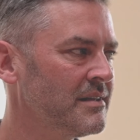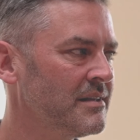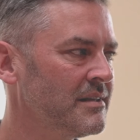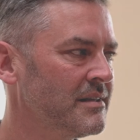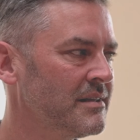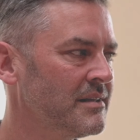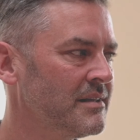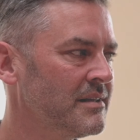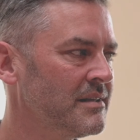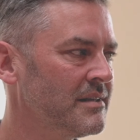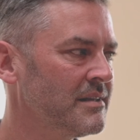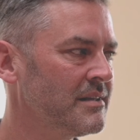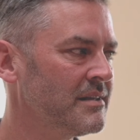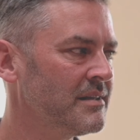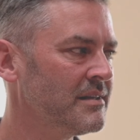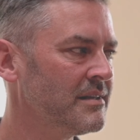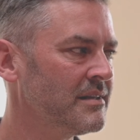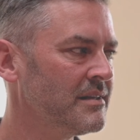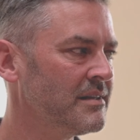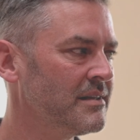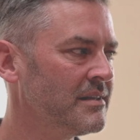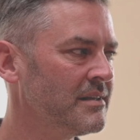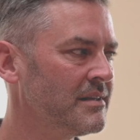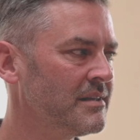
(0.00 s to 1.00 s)

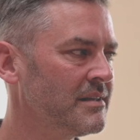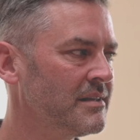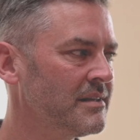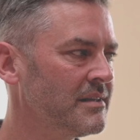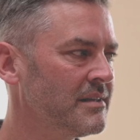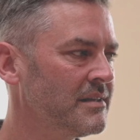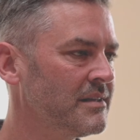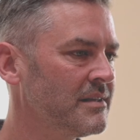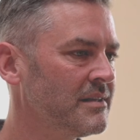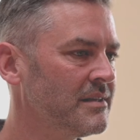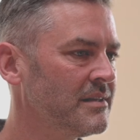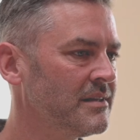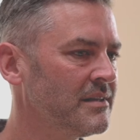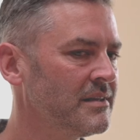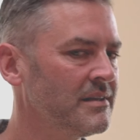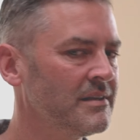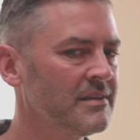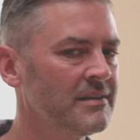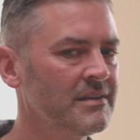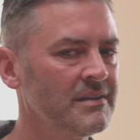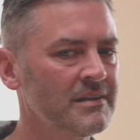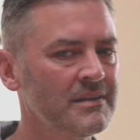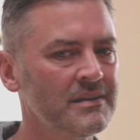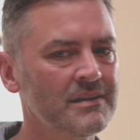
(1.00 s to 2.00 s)

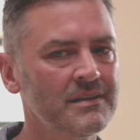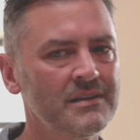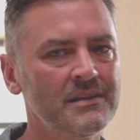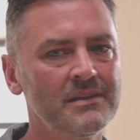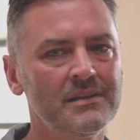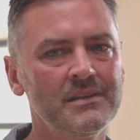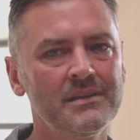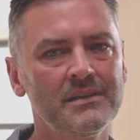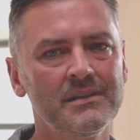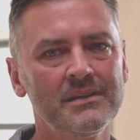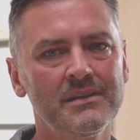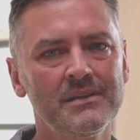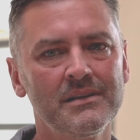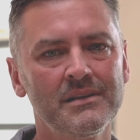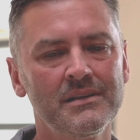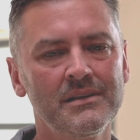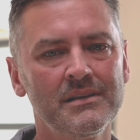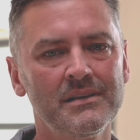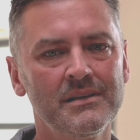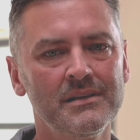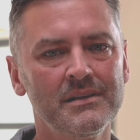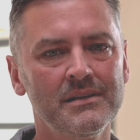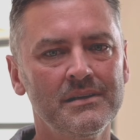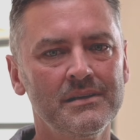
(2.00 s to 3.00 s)

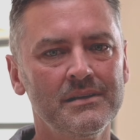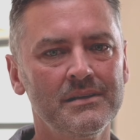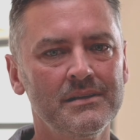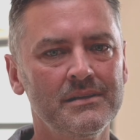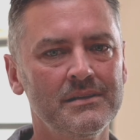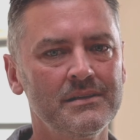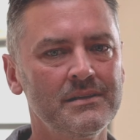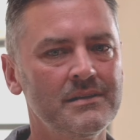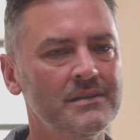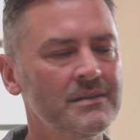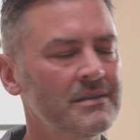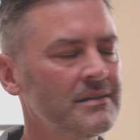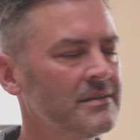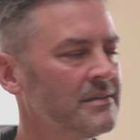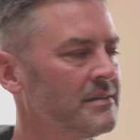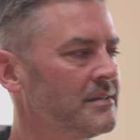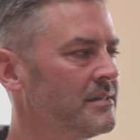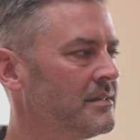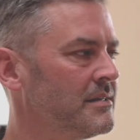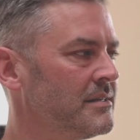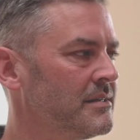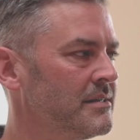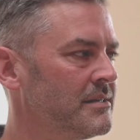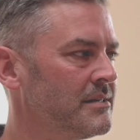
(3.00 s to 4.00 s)

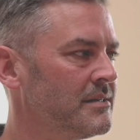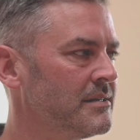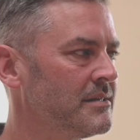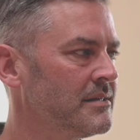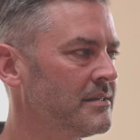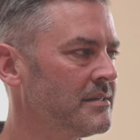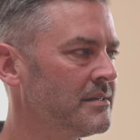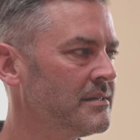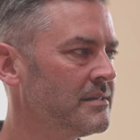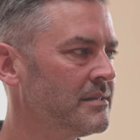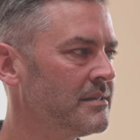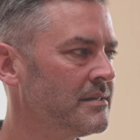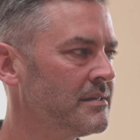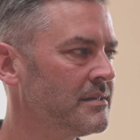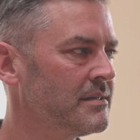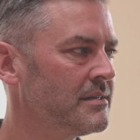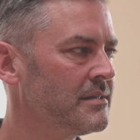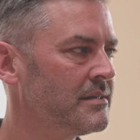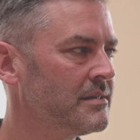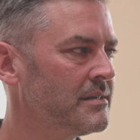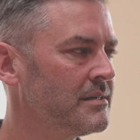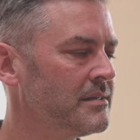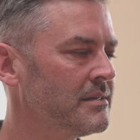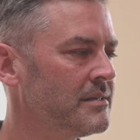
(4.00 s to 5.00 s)

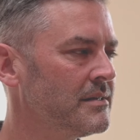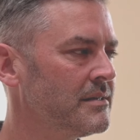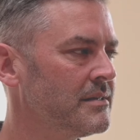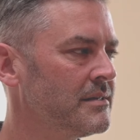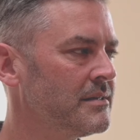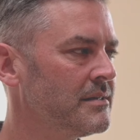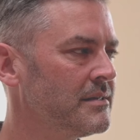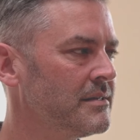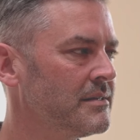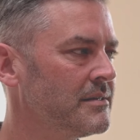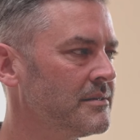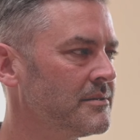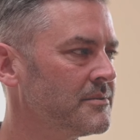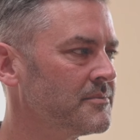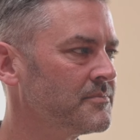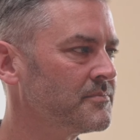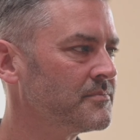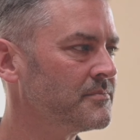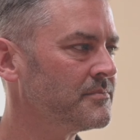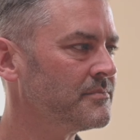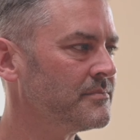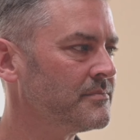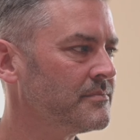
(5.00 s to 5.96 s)
(silent)